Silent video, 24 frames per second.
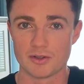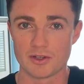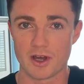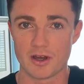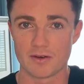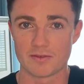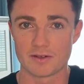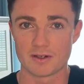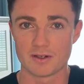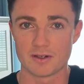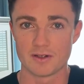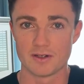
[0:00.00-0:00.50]

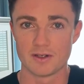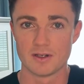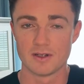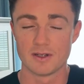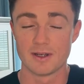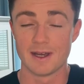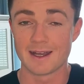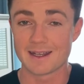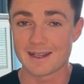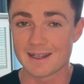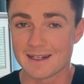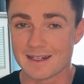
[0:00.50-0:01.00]
offer.
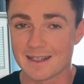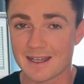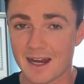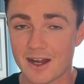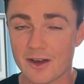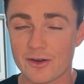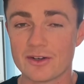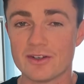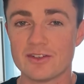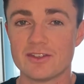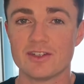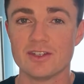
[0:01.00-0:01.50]
I can
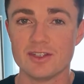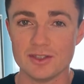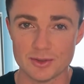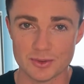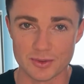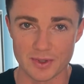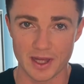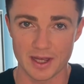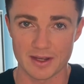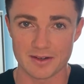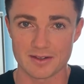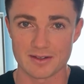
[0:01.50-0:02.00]
guarantee you
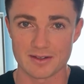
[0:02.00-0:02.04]
that.